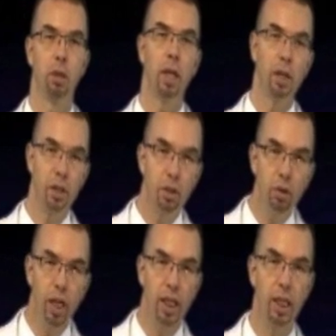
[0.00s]
How do you
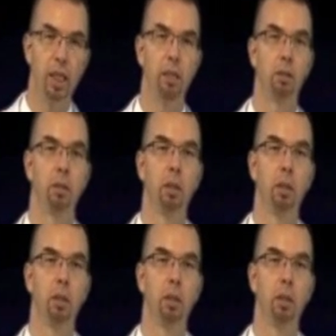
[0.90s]
do that then?